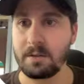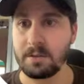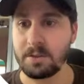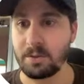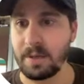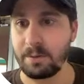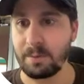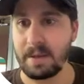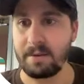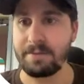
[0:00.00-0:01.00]
So now that
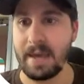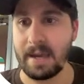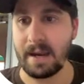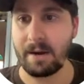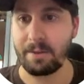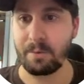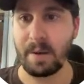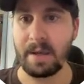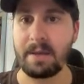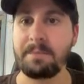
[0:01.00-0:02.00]
we have that out of the
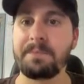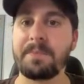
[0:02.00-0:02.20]
way,